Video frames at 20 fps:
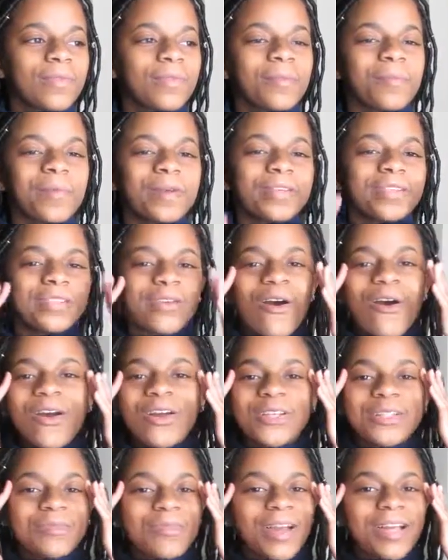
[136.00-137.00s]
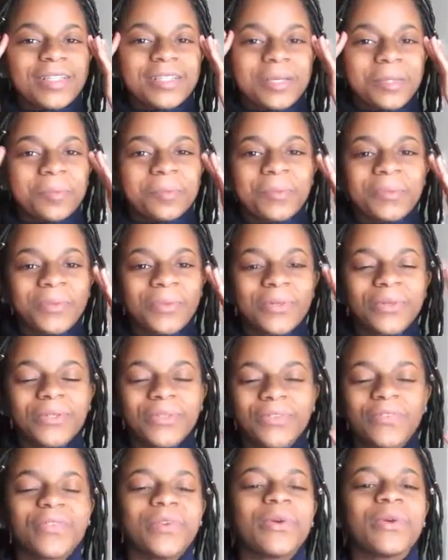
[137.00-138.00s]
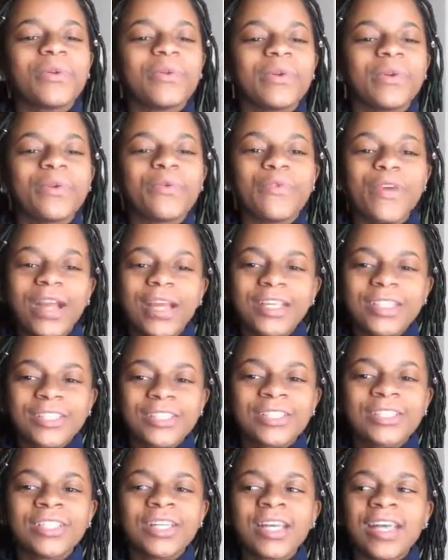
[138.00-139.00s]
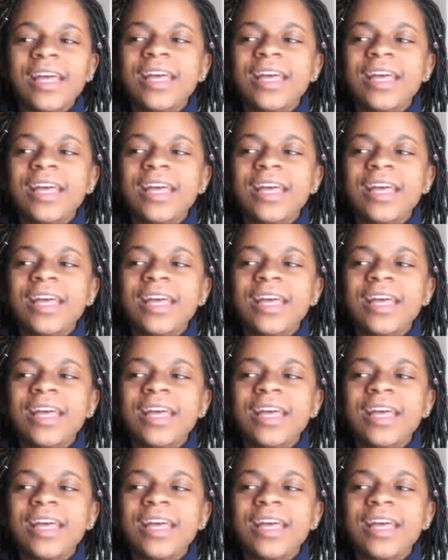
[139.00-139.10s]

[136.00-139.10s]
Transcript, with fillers: massage my temples, feel refreshed,